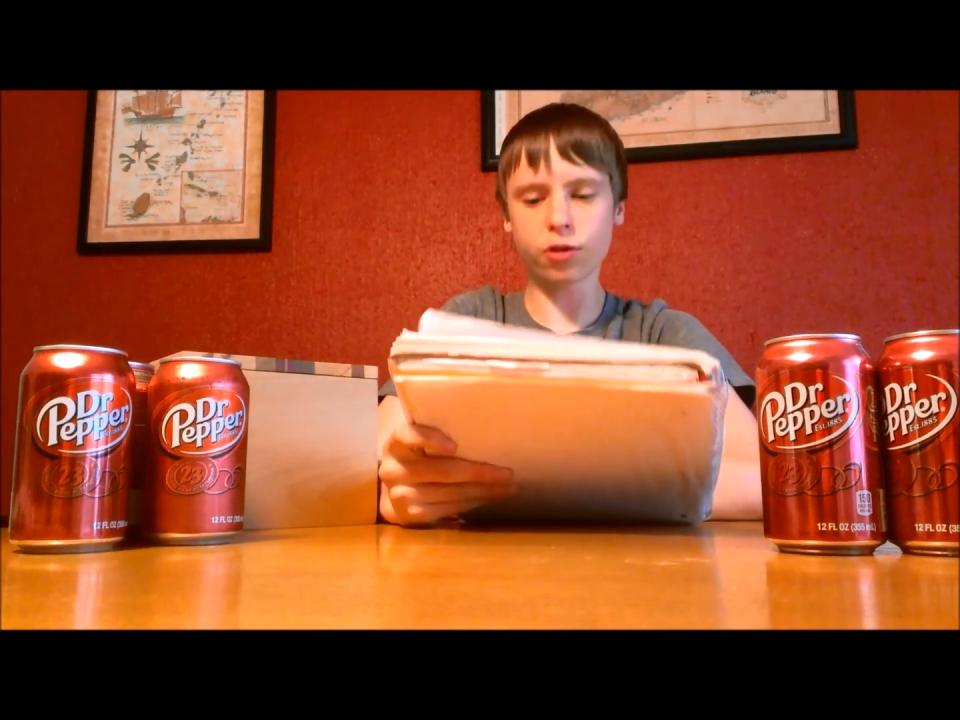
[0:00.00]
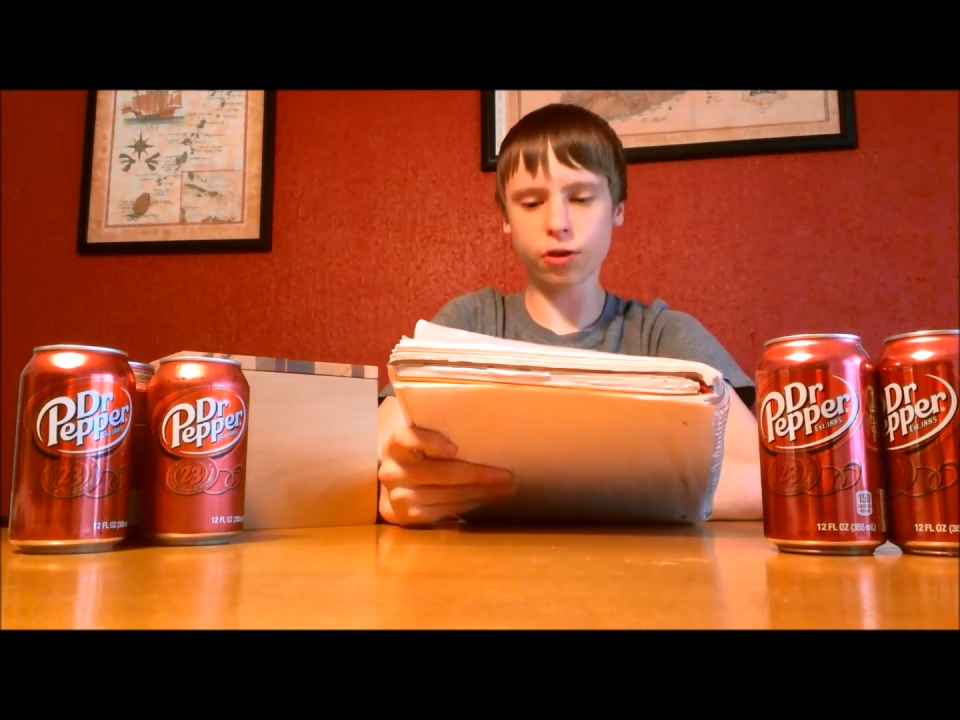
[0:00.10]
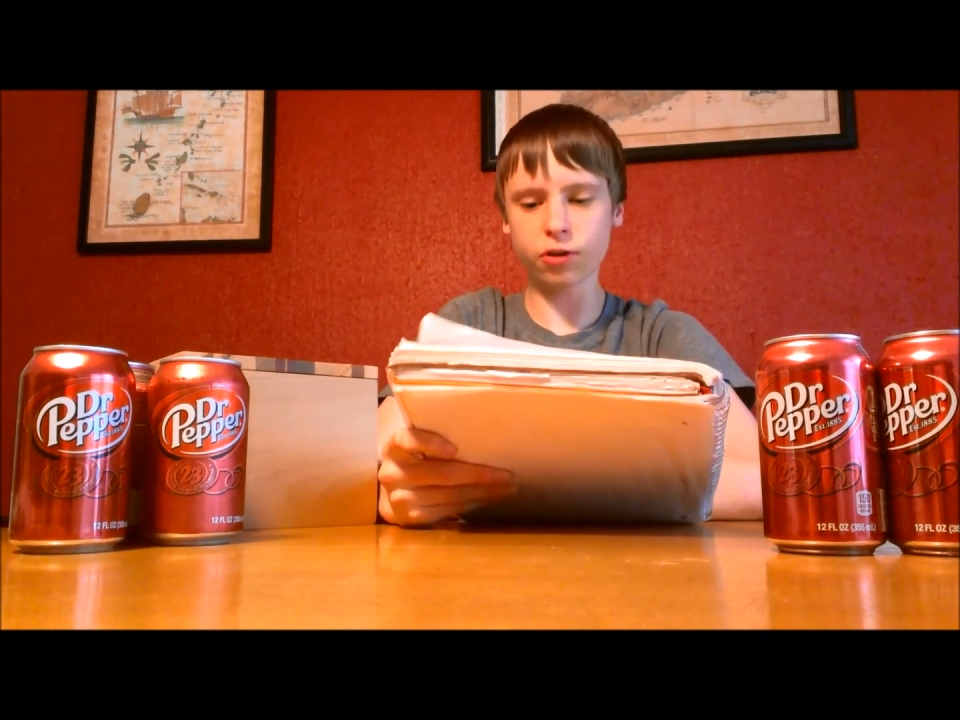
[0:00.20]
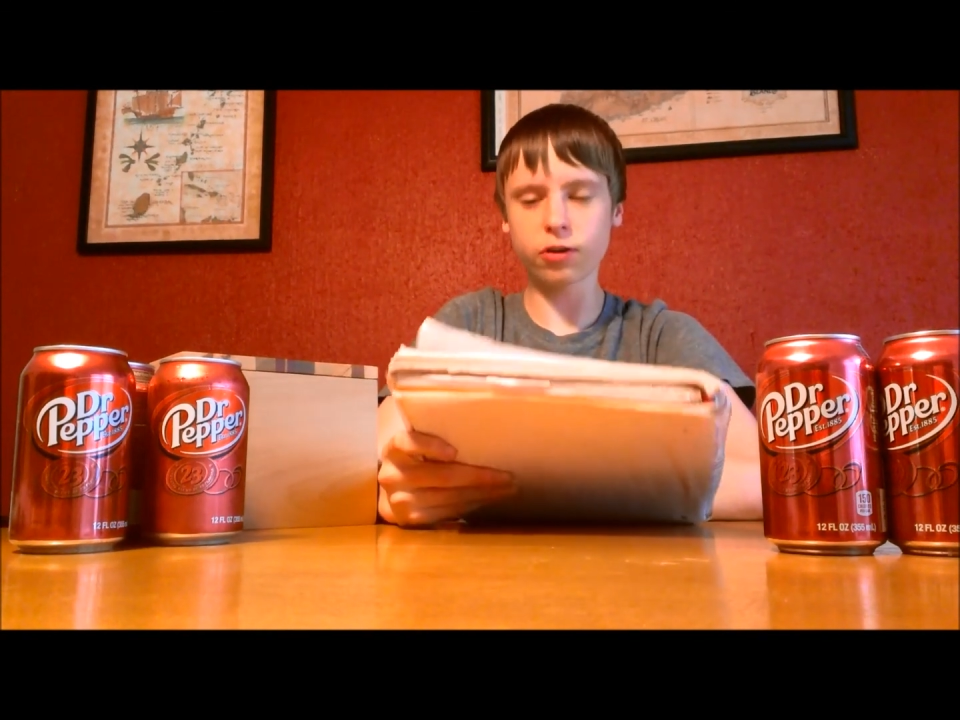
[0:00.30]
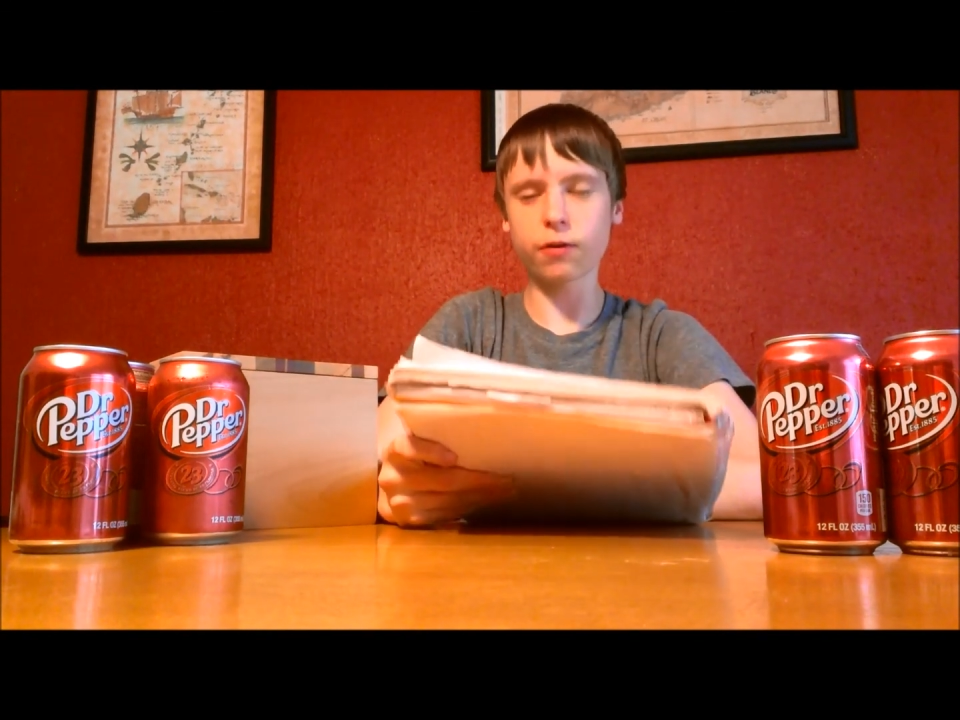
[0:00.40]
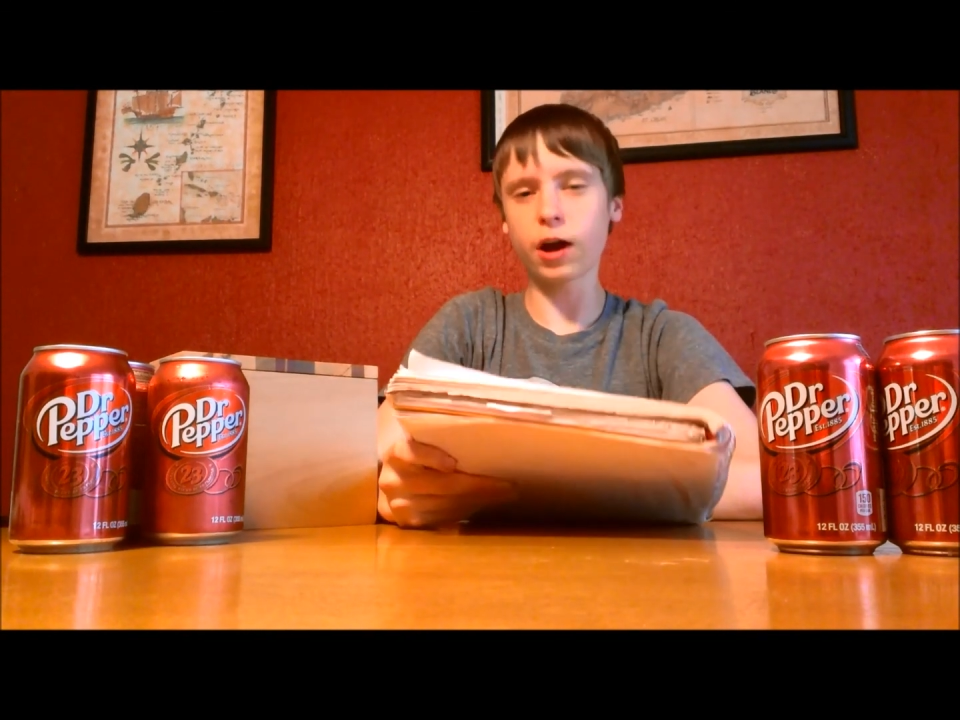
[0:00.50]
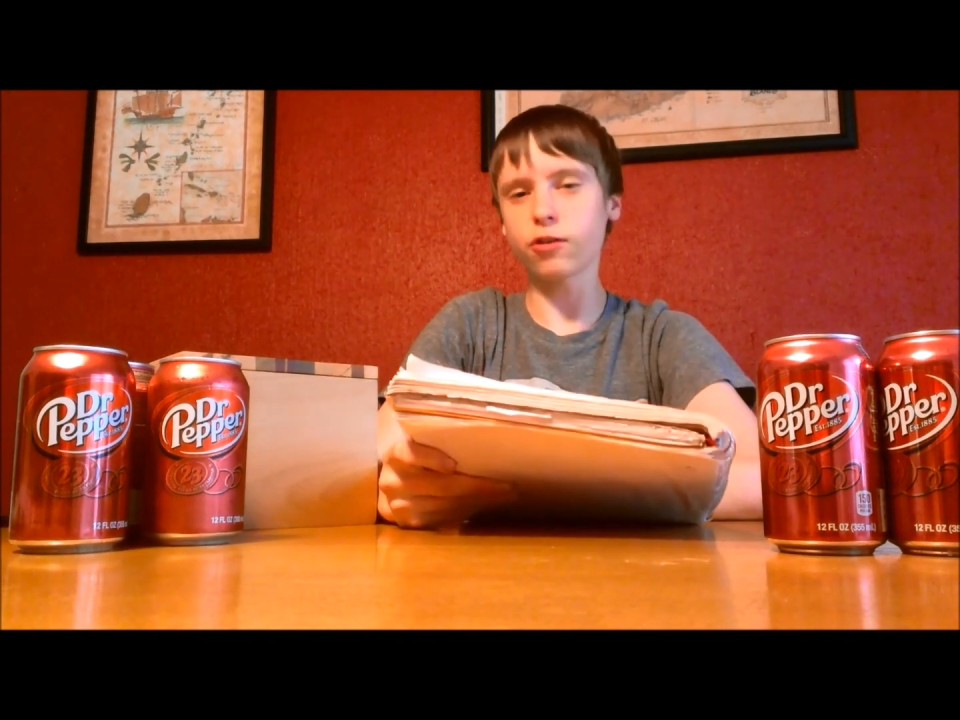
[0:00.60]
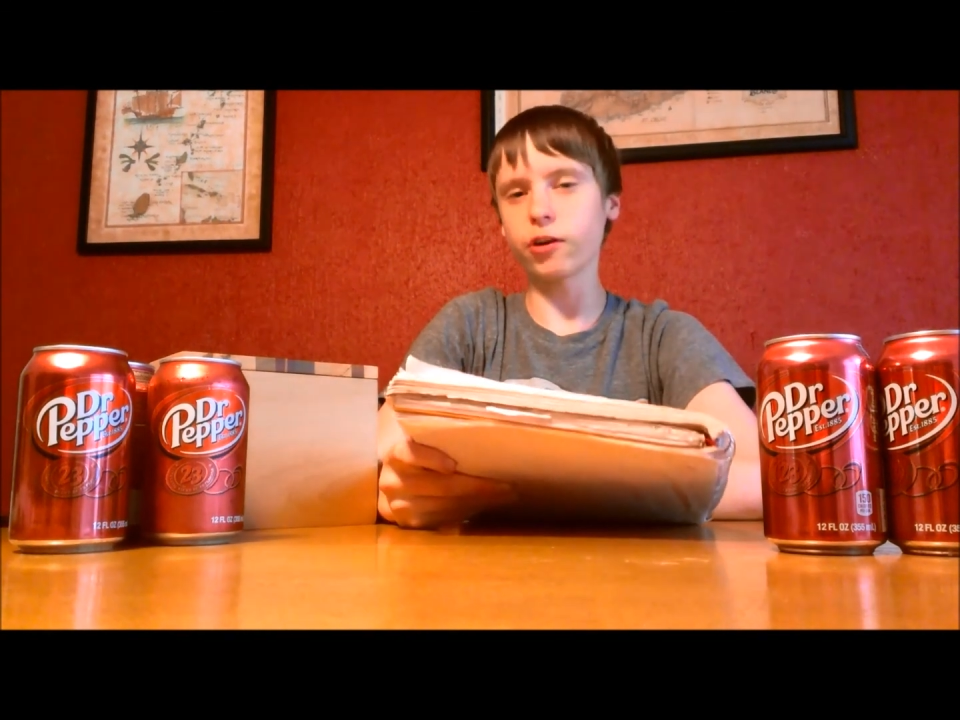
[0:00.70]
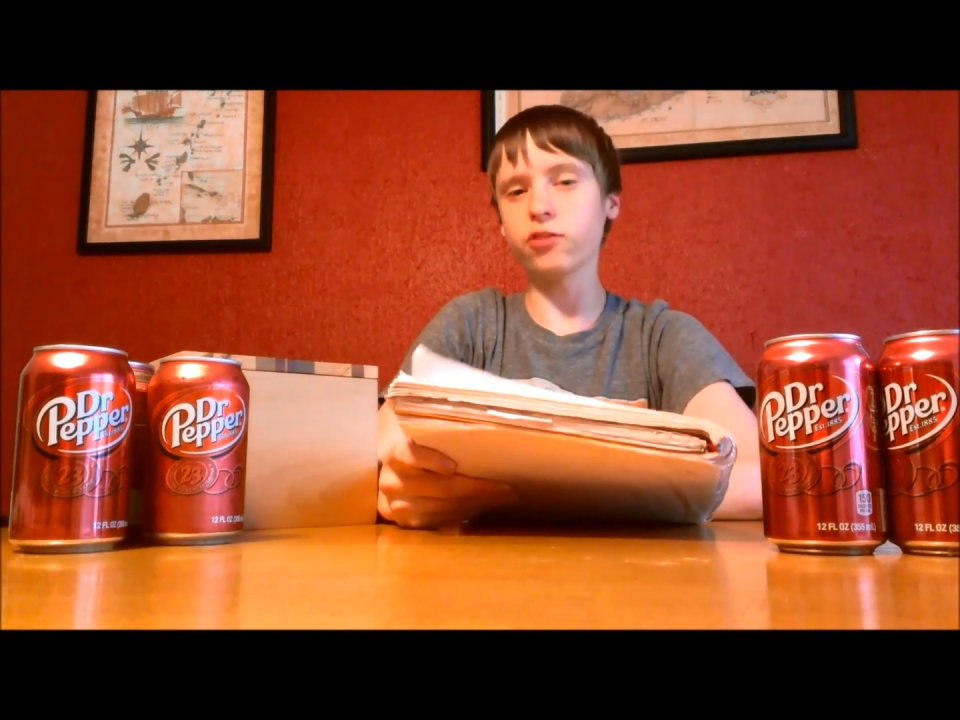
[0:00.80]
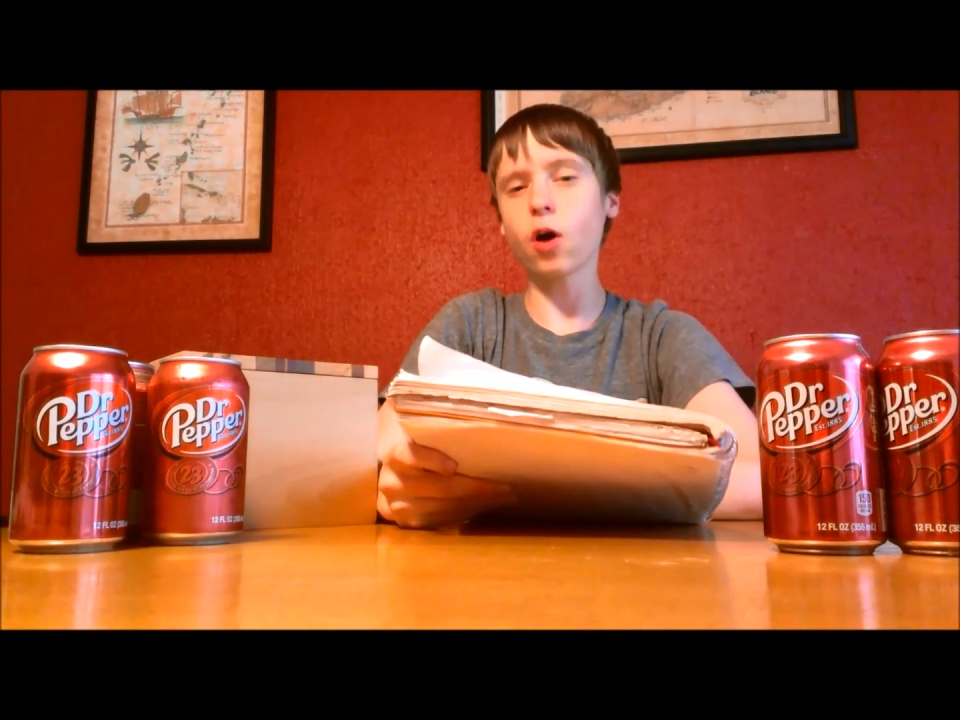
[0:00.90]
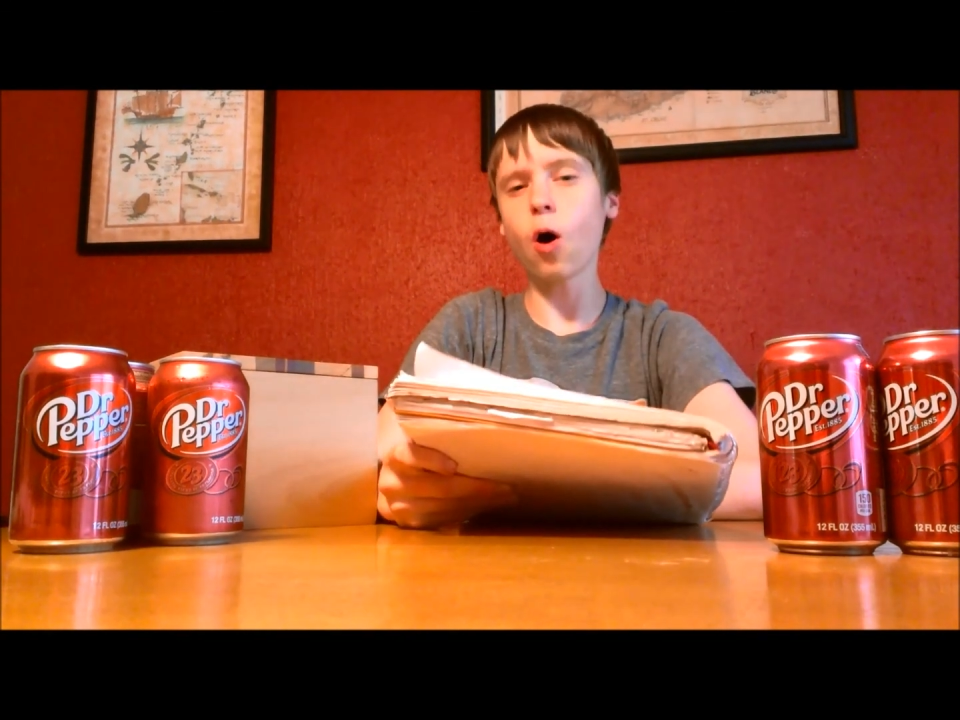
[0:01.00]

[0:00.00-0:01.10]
thirst of countries